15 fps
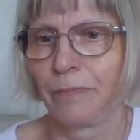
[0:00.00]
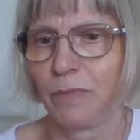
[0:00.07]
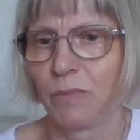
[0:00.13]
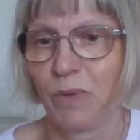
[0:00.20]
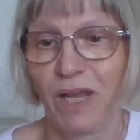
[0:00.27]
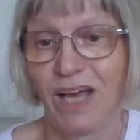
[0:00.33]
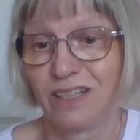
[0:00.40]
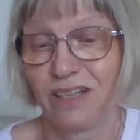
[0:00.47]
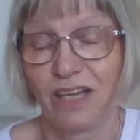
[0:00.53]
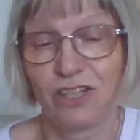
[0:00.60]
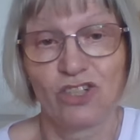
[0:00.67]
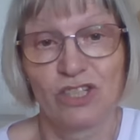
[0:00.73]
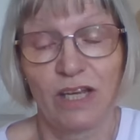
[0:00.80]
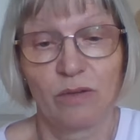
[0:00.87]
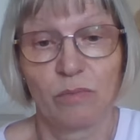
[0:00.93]
well, I
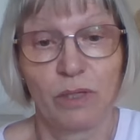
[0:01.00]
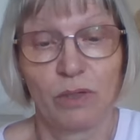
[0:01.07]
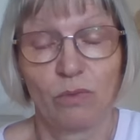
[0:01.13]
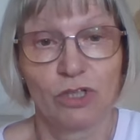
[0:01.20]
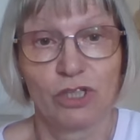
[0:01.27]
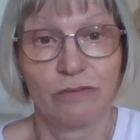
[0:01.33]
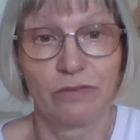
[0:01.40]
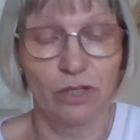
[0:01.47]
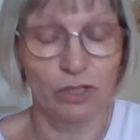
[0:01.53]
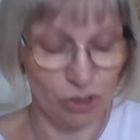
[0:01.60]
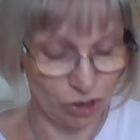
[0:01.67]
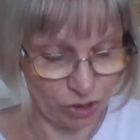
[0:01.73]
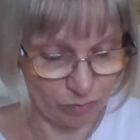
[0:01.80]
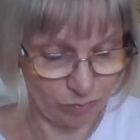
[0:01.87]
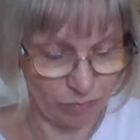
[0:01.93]
just hadn't been watching
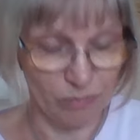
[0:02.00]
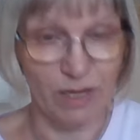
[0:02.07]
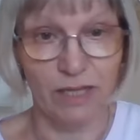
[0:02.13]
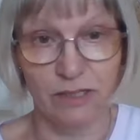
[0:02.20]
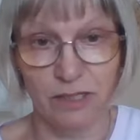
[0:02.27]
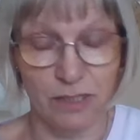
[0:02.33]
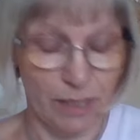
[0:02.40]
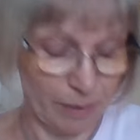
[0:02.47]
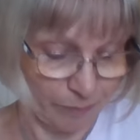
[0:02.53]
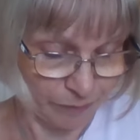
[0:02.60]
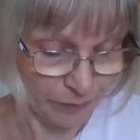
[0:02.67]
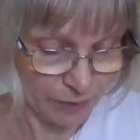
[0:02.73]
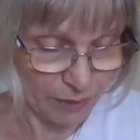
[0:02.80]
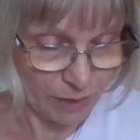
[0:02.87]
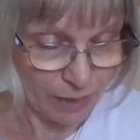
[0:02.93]
Flosstube last time.
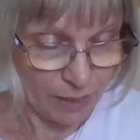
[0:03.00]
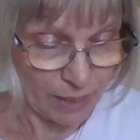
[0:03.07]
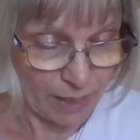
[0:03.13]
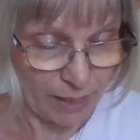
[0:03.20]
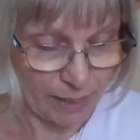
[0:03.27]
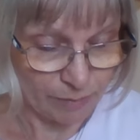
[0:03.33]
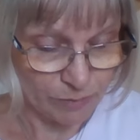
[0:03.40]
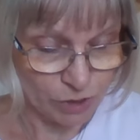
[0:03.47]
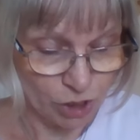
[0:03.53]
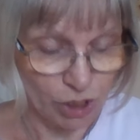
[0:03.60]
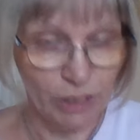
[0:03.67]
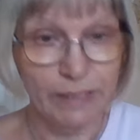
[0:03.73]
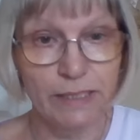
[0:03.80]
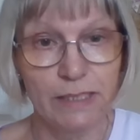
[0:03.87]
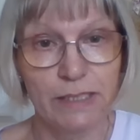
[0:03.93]
So
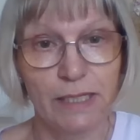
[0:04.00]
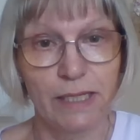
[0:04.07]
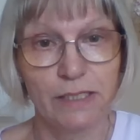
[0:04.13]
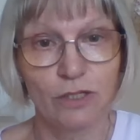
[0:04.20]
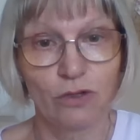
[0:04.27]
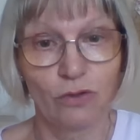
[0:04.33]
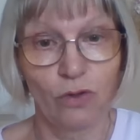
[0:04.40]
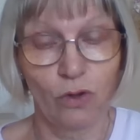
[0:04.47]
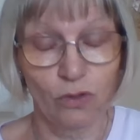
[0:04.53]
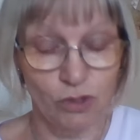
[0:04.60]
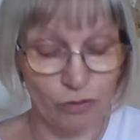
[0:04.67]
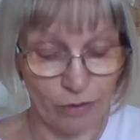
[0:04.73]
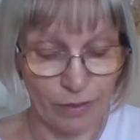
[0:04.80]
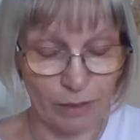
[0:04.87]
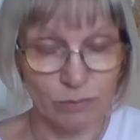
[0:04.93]
Lindsay is
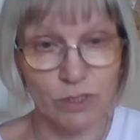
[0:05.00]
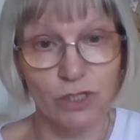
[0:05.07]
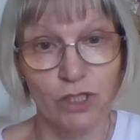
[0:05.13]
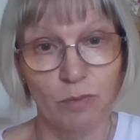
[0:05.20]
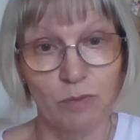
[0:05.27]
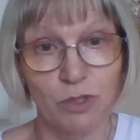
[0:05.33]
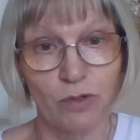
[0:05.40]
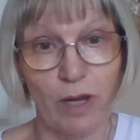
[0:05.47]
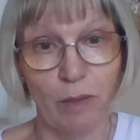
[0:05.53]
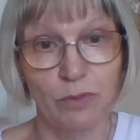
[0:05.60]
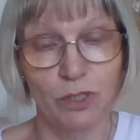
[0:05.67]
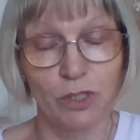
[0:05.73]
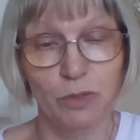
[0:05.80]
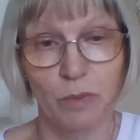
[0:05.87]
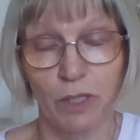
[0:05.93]
under 1,000
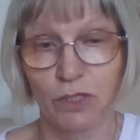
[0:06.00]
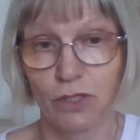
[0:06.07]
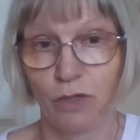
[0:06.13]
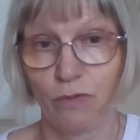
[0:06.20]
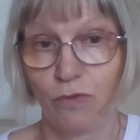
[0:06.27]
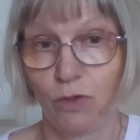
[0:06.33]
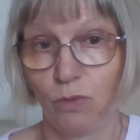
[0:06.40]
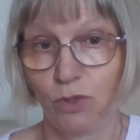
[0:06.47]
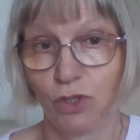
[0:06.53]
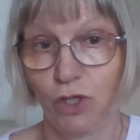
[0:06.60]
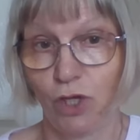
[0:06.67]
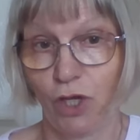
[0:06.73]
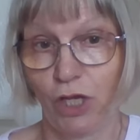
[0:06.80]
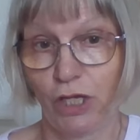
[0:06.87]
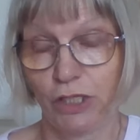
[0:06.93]
subscribers as well. So if you would
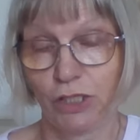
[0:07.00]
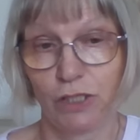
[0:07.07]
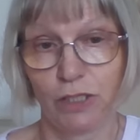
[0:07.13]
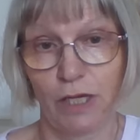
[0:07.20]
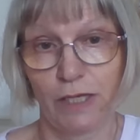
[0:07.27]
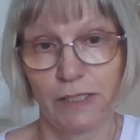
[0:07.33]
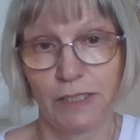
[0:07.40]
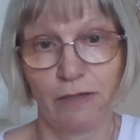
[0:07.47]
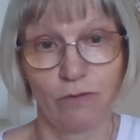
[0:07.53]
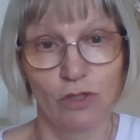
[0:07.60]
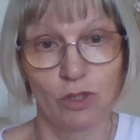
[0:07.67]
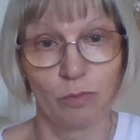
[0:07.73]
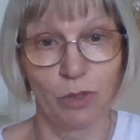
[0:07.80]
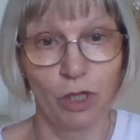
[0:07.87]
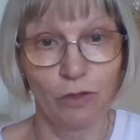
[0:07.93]
go and give us
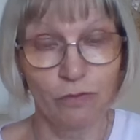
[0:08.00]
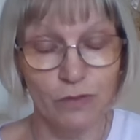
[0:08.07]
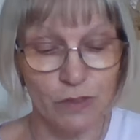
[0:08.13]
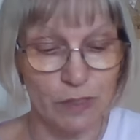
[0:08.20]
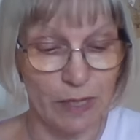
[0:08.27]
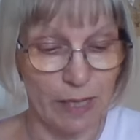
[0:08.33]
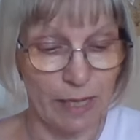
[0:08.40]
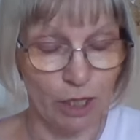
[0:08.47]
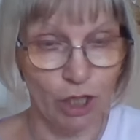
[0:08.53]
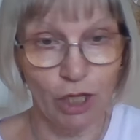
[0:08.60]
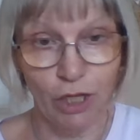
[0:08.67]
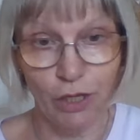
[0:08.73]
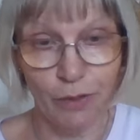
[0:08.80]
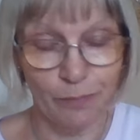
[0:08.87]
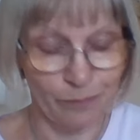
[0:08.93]
some love, say
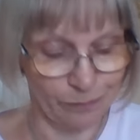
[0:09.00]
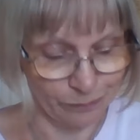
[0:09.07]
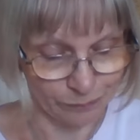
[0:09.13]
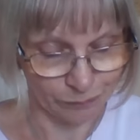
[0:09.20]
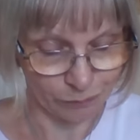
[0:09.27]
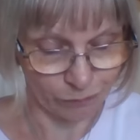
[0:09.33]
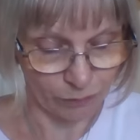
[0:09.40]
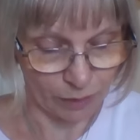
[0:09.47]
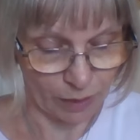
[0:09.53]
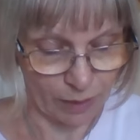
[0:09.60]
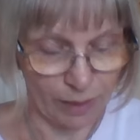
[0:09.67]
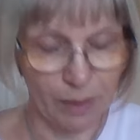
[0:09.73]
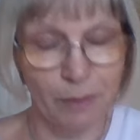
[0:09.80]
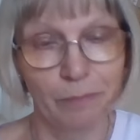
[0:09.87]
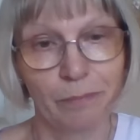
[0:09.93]
hello,
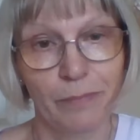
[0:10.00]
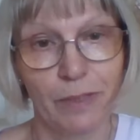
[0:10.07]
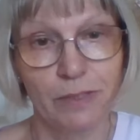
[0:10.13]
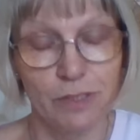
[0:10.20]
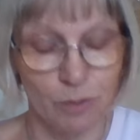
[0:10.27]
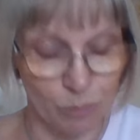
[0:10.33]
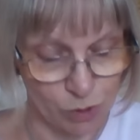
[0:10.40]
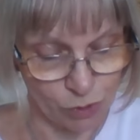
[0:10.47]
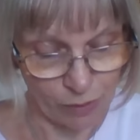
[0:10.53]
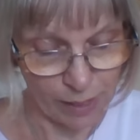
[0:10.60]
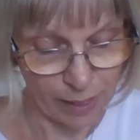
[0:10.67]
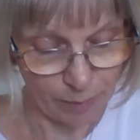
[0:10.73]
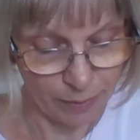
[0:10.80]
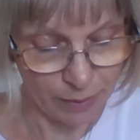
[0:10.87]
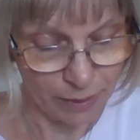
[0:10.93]
and
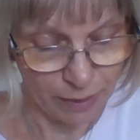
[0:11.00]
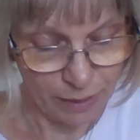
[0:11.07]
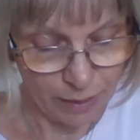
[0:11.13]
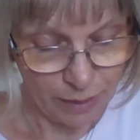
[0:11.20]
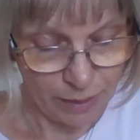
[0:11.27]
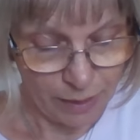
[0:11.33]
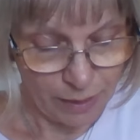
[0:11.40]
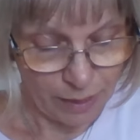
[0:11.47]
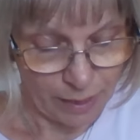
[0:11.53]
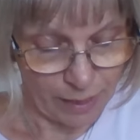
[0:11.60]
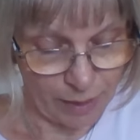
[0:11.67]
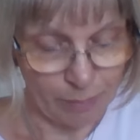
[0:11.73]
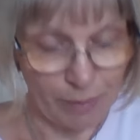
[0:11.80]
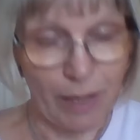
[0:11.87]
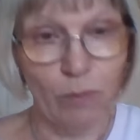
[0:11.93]
subscribe.
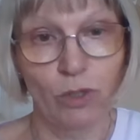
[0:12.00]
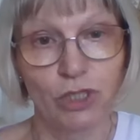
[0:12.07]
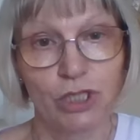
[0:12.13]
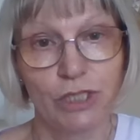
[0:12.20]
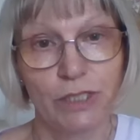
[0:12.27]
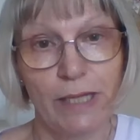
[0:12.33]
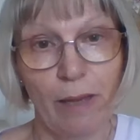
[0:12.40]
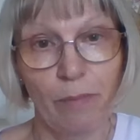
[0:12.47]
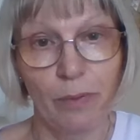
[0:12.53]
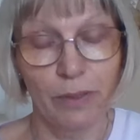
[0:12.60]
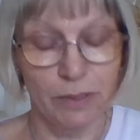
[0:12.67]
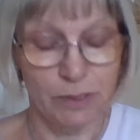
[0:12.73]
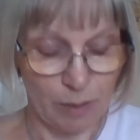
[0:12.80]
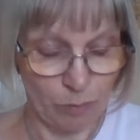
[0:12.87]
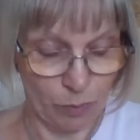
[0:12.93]
I watched Deb
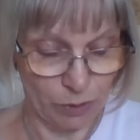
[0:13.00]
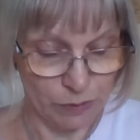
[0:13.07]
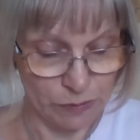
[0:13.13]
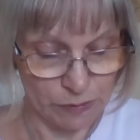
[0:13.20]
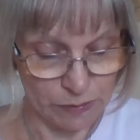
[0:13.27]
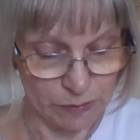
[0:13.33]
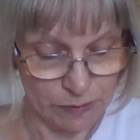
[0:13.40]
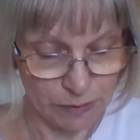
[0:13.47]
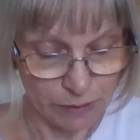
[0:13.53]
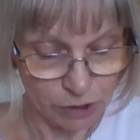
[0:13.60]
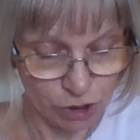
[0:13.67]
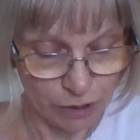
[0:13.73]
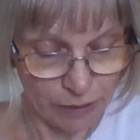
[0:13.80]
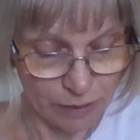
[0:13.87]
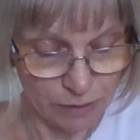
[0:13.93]
Wilson
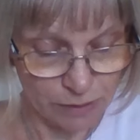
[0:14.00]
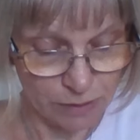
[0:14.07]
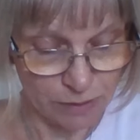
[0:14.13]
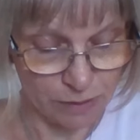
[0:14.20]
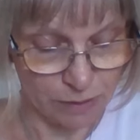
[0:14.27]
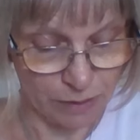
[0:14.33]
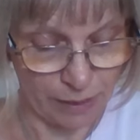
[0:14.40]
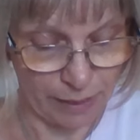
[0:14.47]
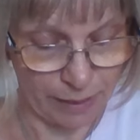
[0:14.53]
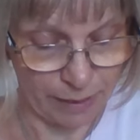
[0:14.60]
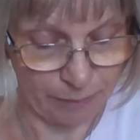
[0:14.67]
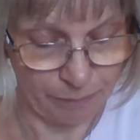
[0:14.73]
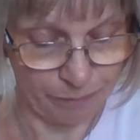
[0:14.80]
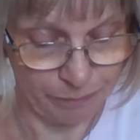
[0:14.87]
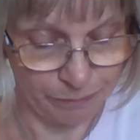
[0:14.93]
Stitches.
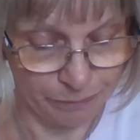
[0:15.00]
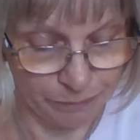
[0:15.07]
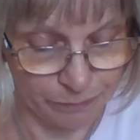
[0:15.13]
Then